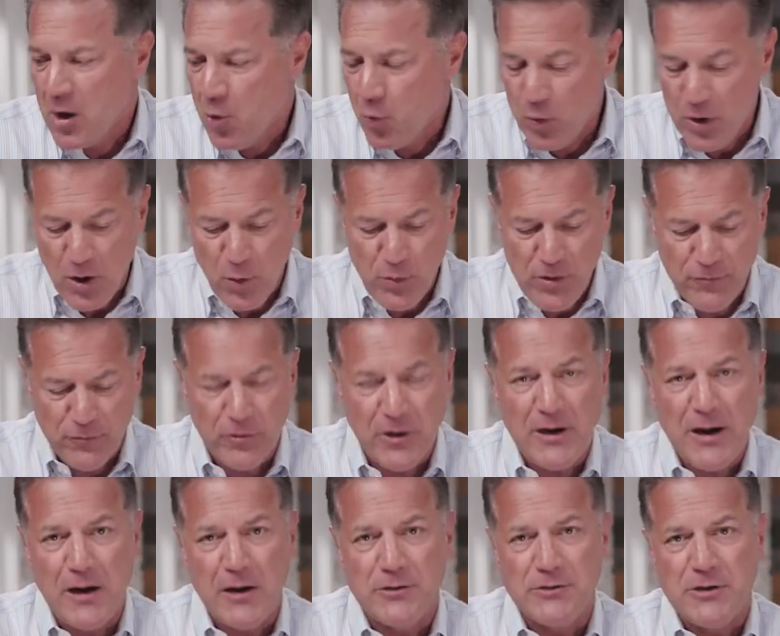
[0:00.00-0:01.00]
Well, we've run
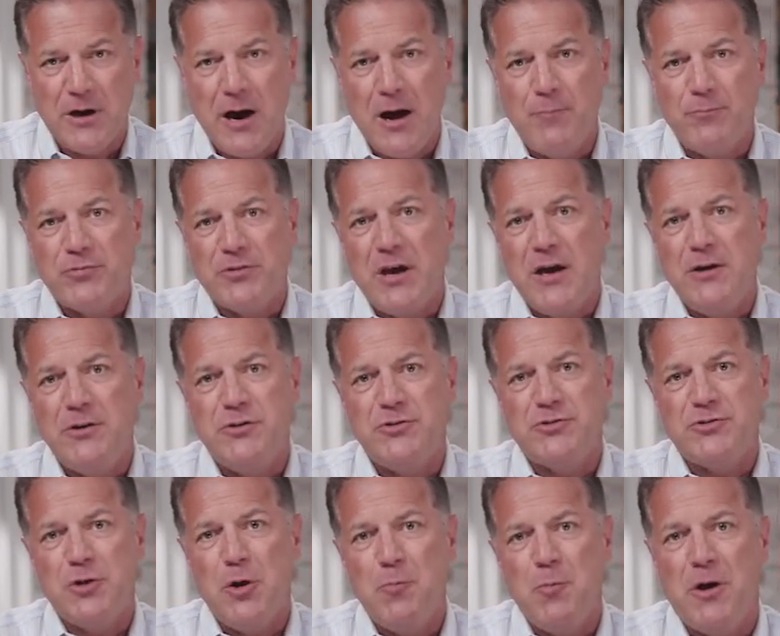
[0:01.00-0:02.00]
out of time. Thank you
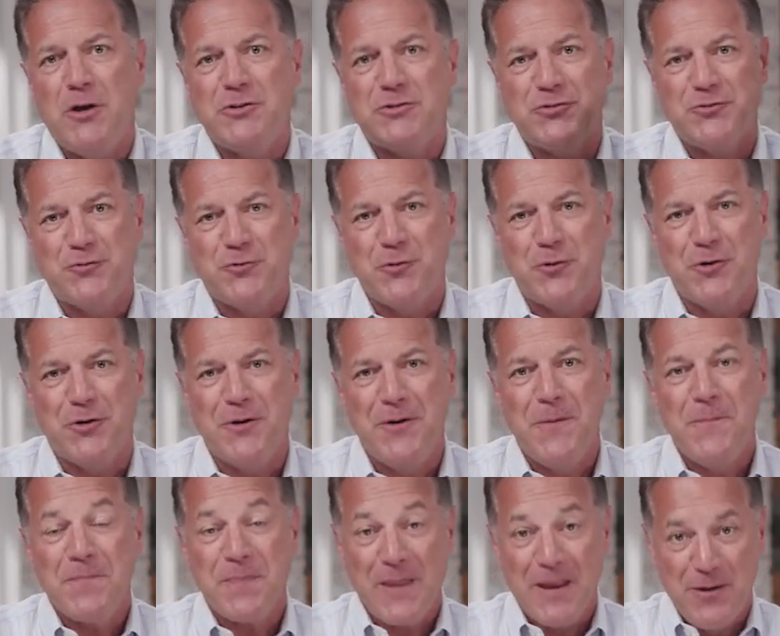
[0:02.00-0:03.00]
so much for
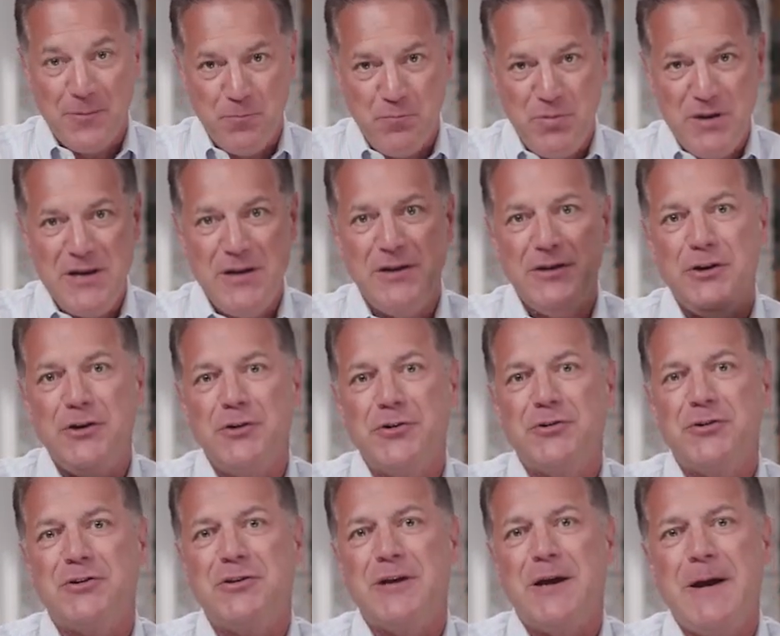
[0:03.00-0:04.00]
being here
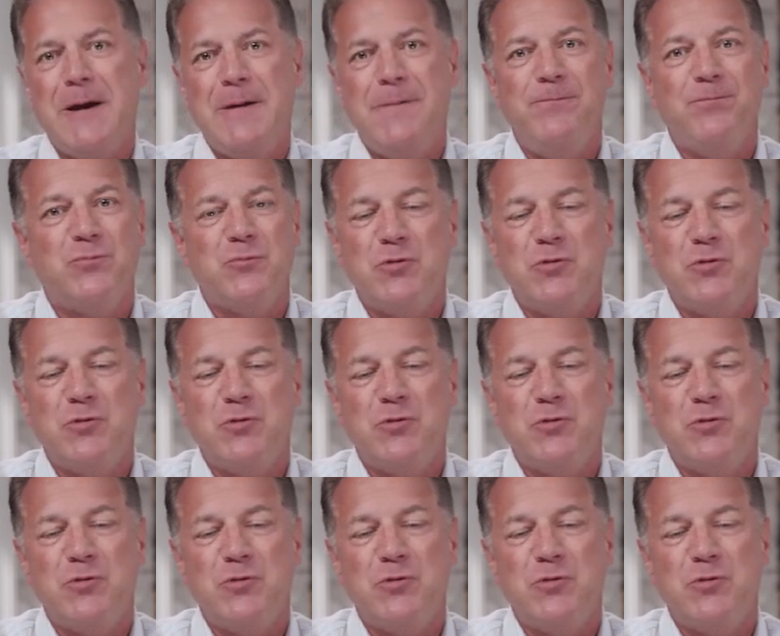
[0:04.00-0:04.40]
today.